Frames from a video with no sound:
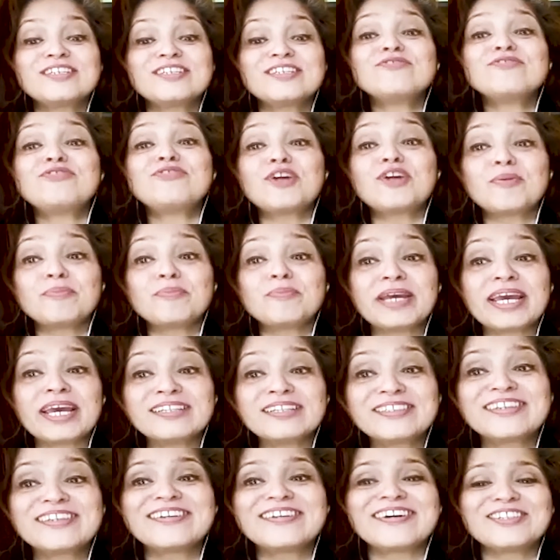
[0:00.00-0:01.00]
from
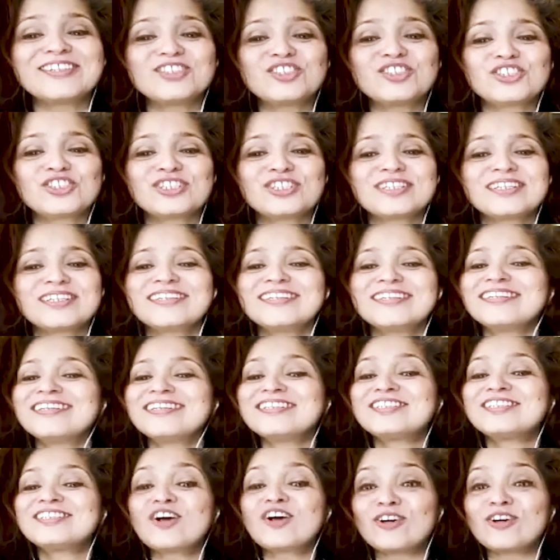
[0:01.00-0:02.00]
Ethiraj
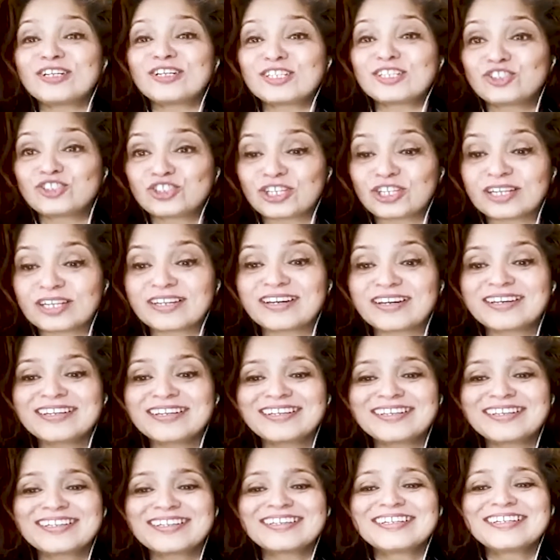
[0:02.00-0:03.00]
College Chennai,